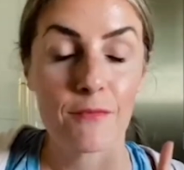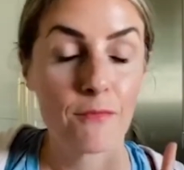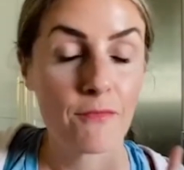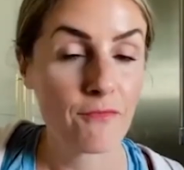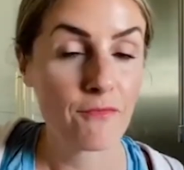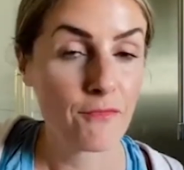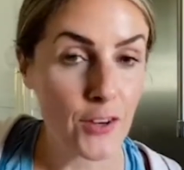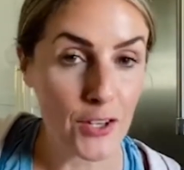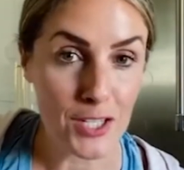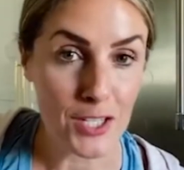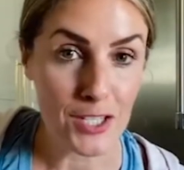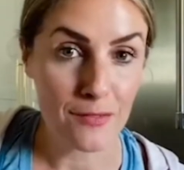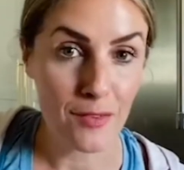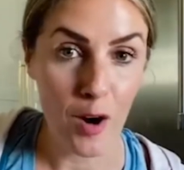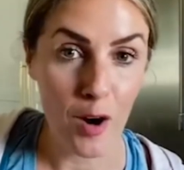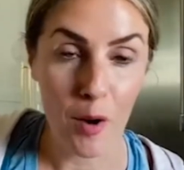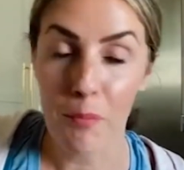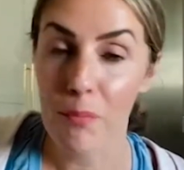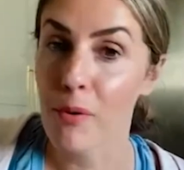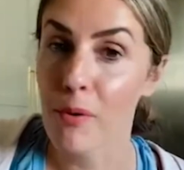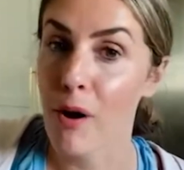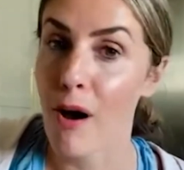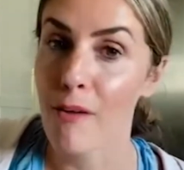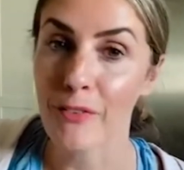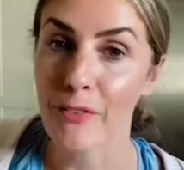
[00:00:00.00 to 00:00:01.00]
first of all,
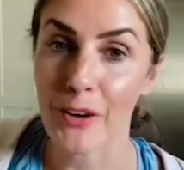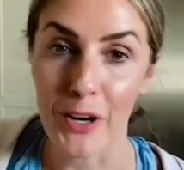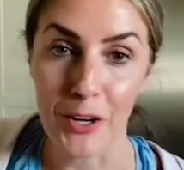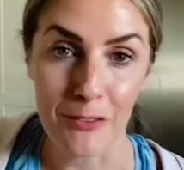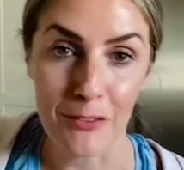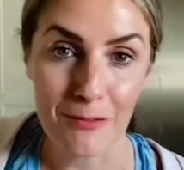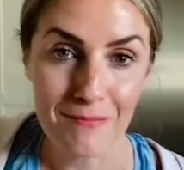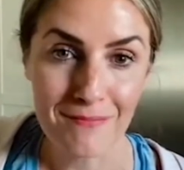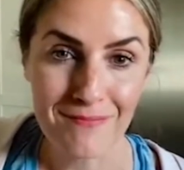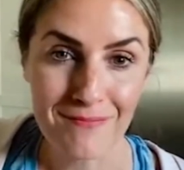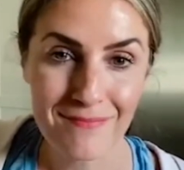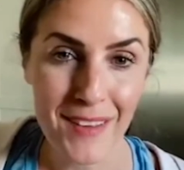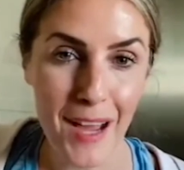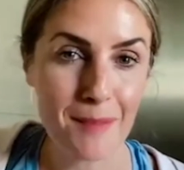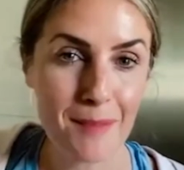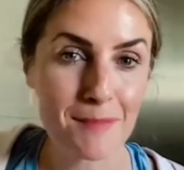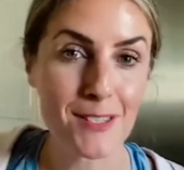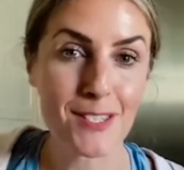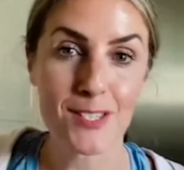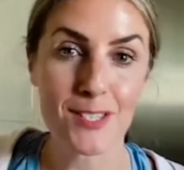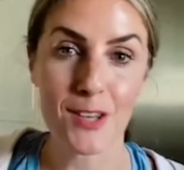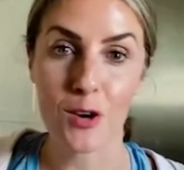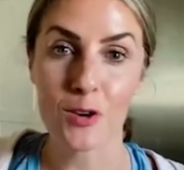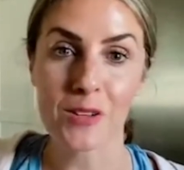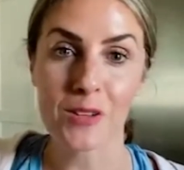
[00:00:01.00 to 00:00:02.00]
bravo. I'm
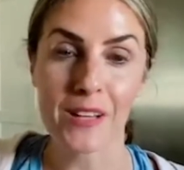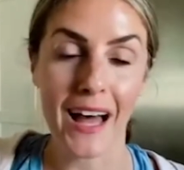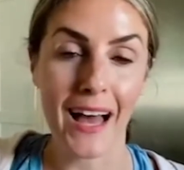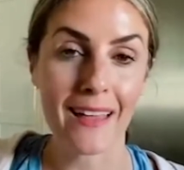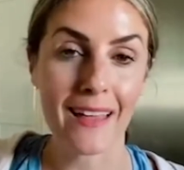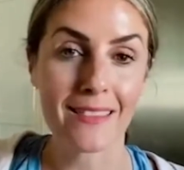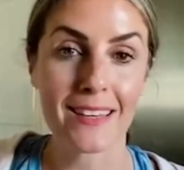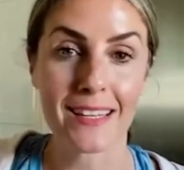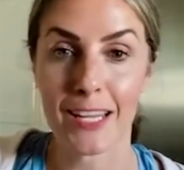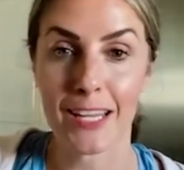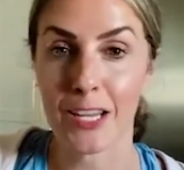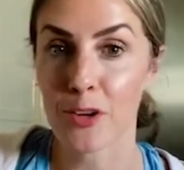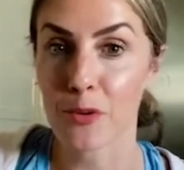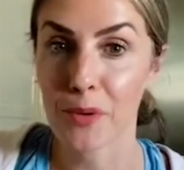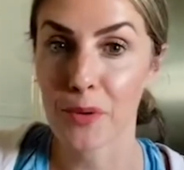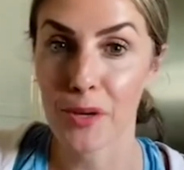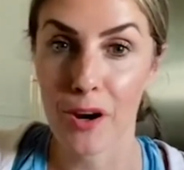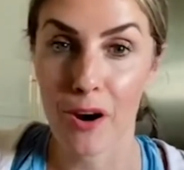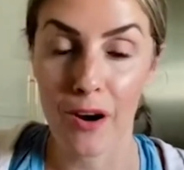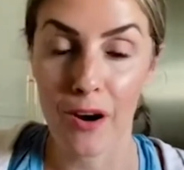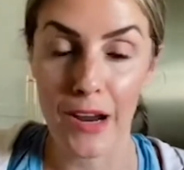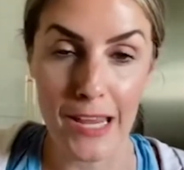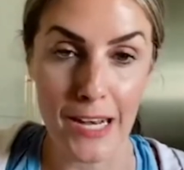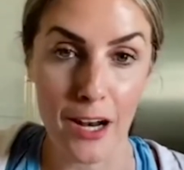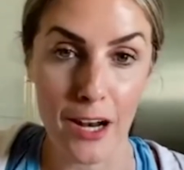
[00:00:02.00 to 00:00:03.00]
so glad that here we
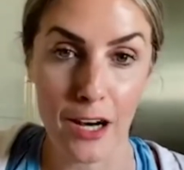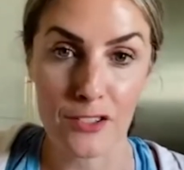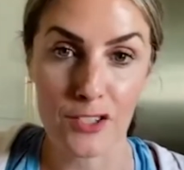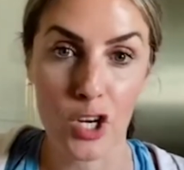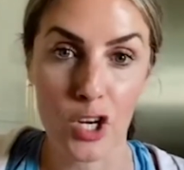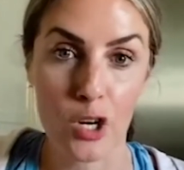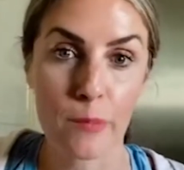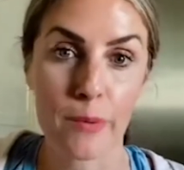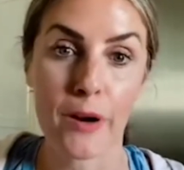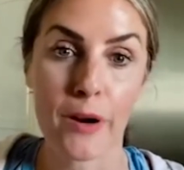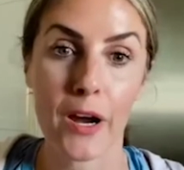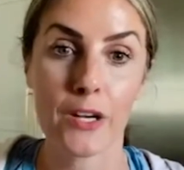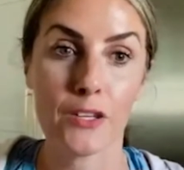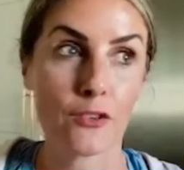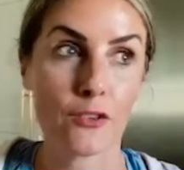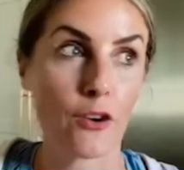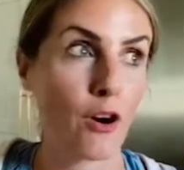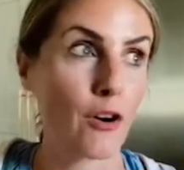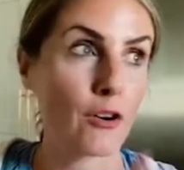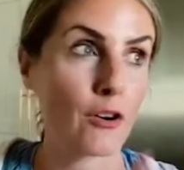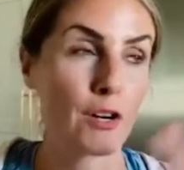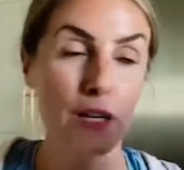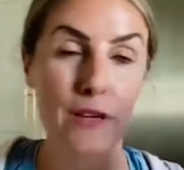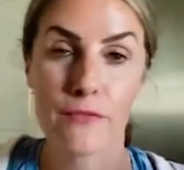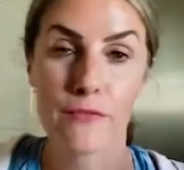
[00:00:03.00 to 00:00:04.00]
are in October and you're
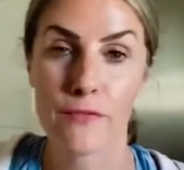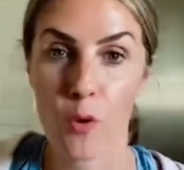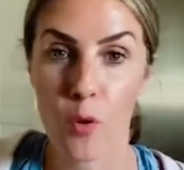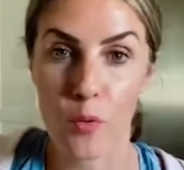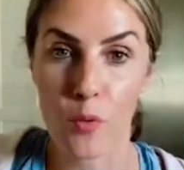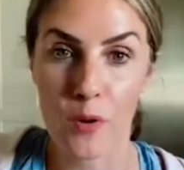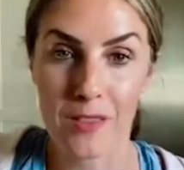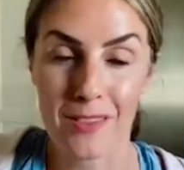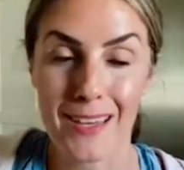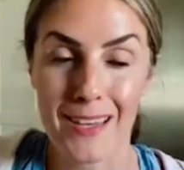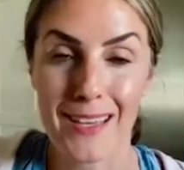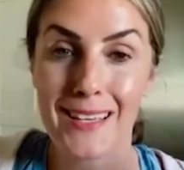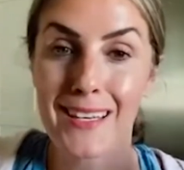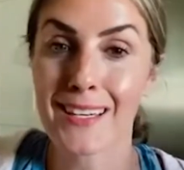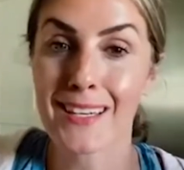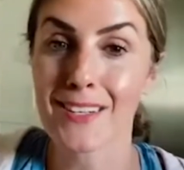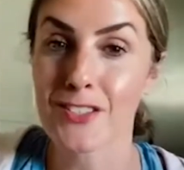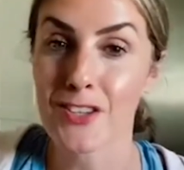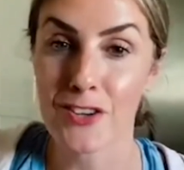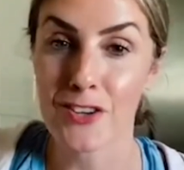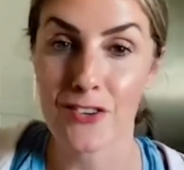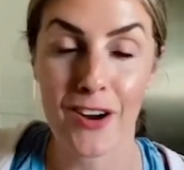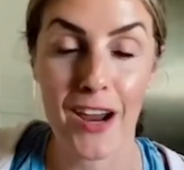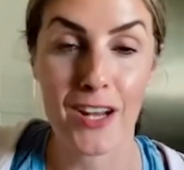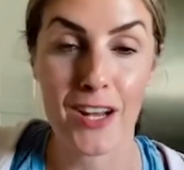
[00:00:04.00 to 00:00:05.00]
already forward thinking
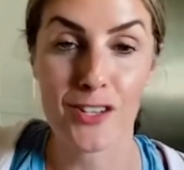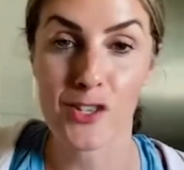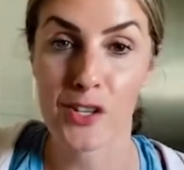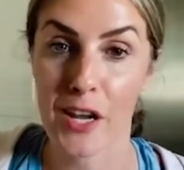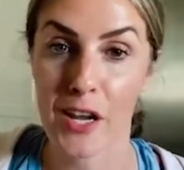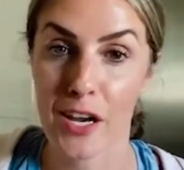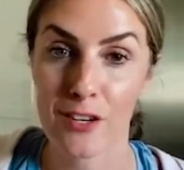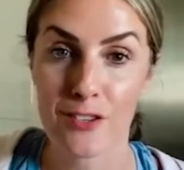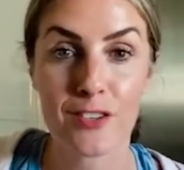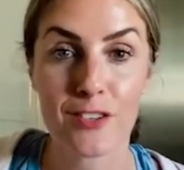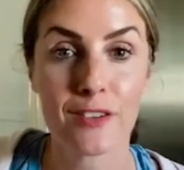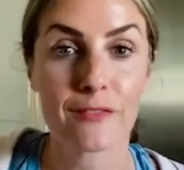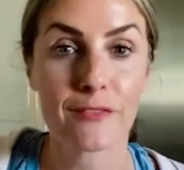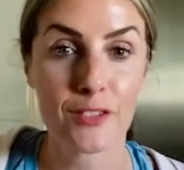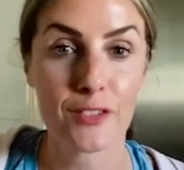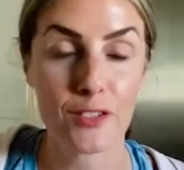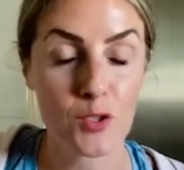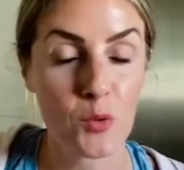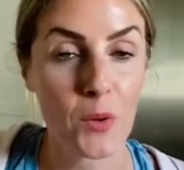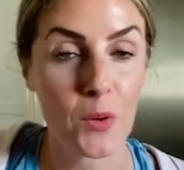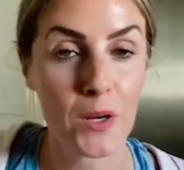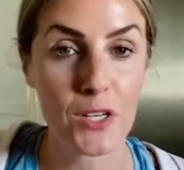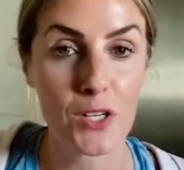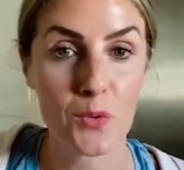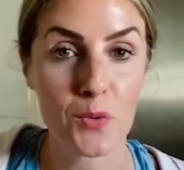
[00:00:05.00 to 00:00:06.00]
to your education for
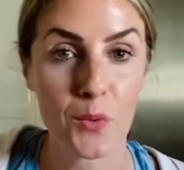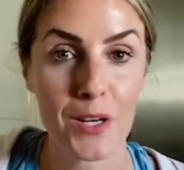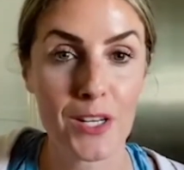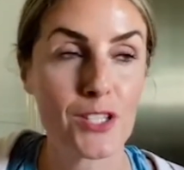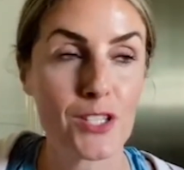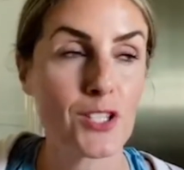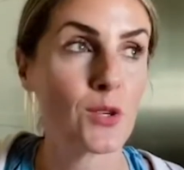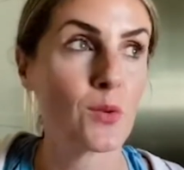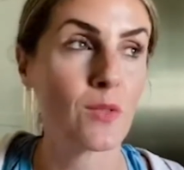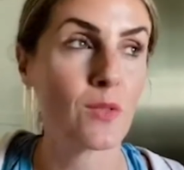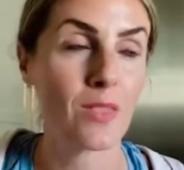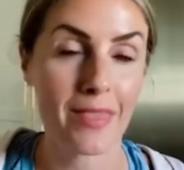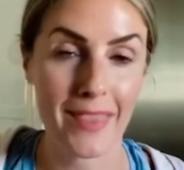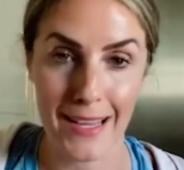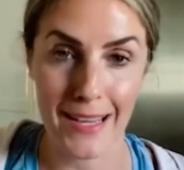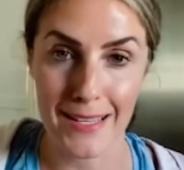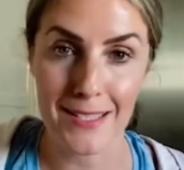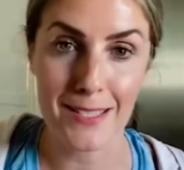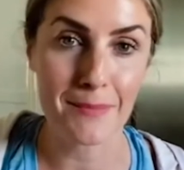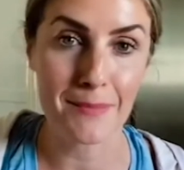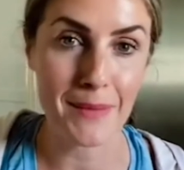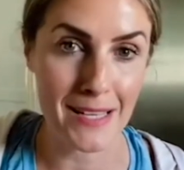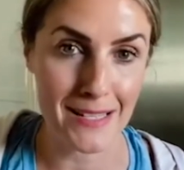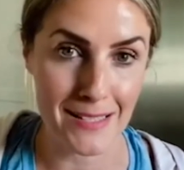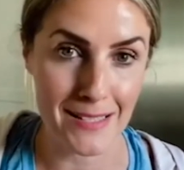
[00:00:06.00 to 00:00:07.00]
2022.
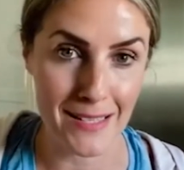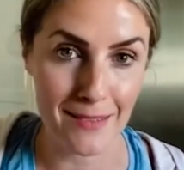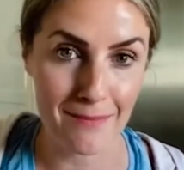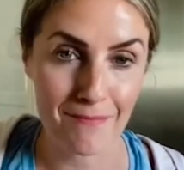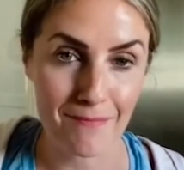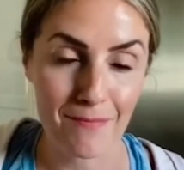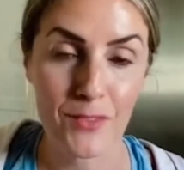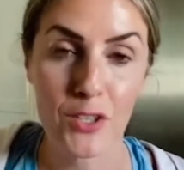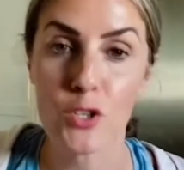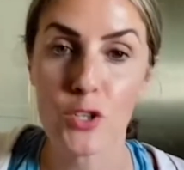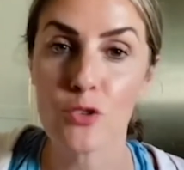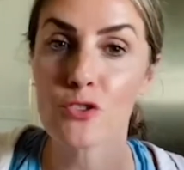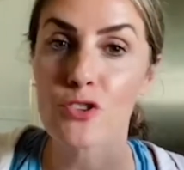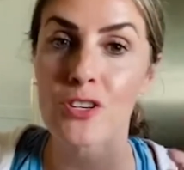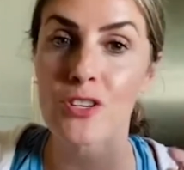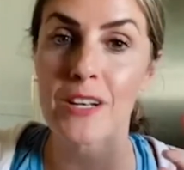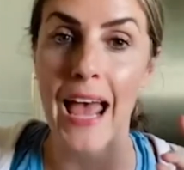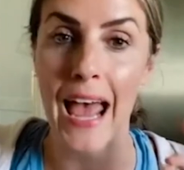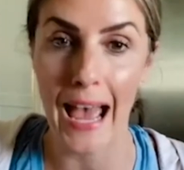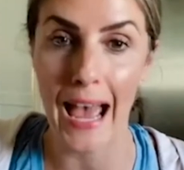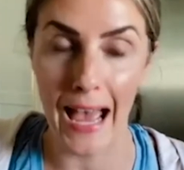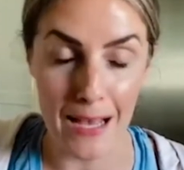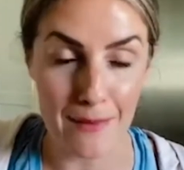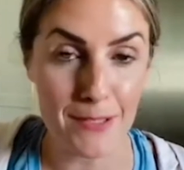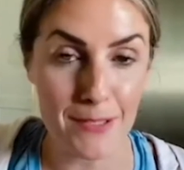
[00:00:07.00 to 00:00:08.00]
That's amazing. You should
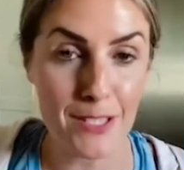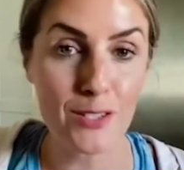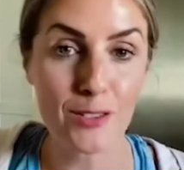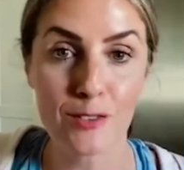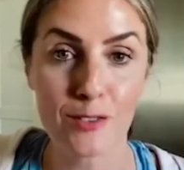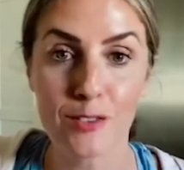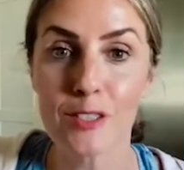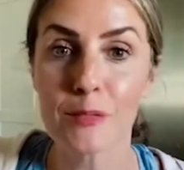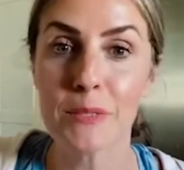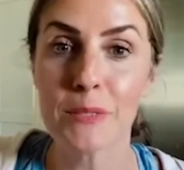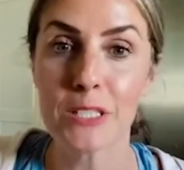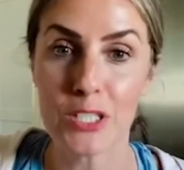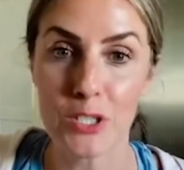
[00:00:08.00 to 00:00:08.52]
absolutely be